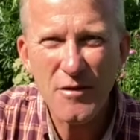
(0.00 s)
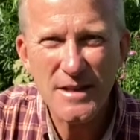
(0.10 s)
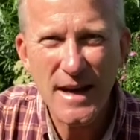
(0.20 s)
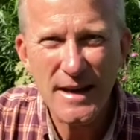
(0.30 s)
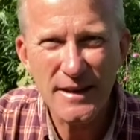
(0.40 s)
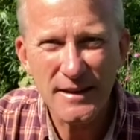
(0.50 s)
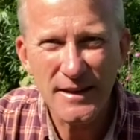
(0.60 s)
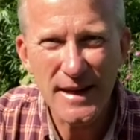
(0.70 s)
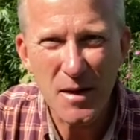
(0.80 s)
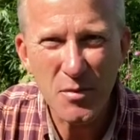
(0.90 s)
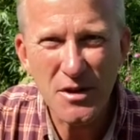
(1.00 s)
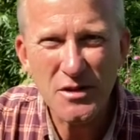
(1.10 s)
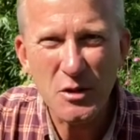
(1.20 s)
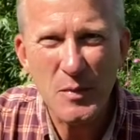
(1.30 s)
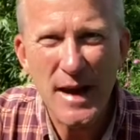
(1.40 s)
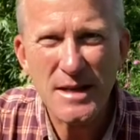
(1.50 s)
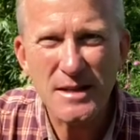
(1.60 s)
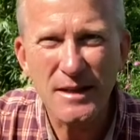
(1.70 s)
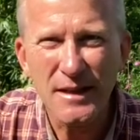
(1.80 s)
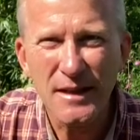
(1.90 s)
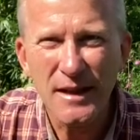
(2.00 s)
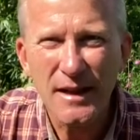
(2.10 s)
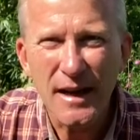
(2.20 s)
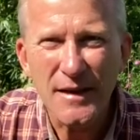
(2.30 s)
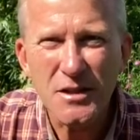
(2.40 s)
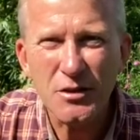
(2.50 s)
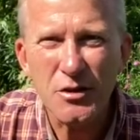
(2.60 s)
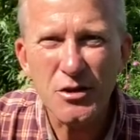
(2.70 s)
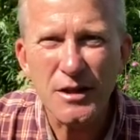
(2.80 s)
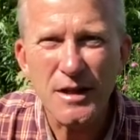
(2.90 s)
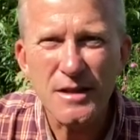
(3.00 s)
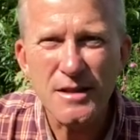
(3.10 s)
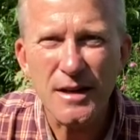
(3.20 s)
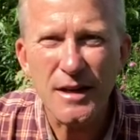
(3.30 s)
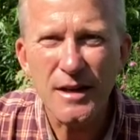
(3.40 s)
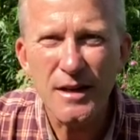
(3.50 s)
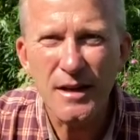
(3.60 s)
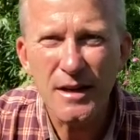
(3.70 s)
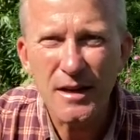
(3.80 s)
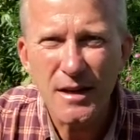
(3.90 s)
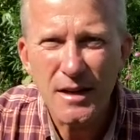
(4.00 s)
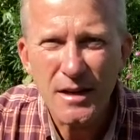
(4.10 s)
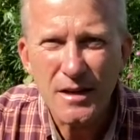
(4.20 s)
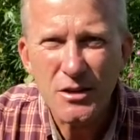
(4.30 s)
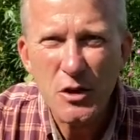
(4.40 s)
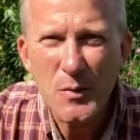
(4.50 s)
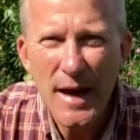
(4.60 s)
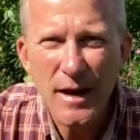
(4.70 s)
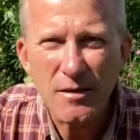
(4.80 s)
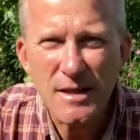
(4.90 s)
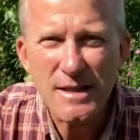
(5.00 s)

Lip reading: day you get a personal best, and this Crucian is £2 and